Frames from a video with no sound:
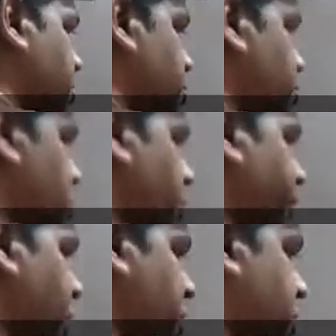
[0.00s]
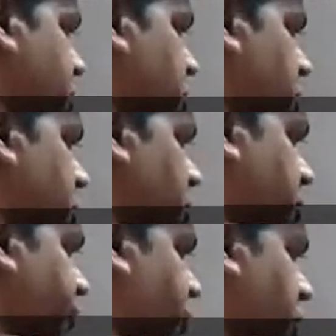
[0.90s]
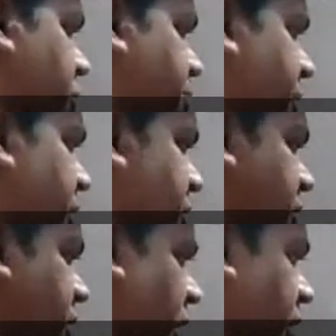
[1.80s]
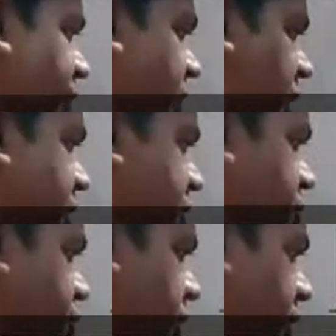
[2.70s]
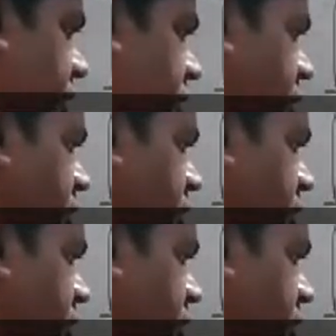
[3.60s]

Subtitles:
u of x for a spring is half kx square,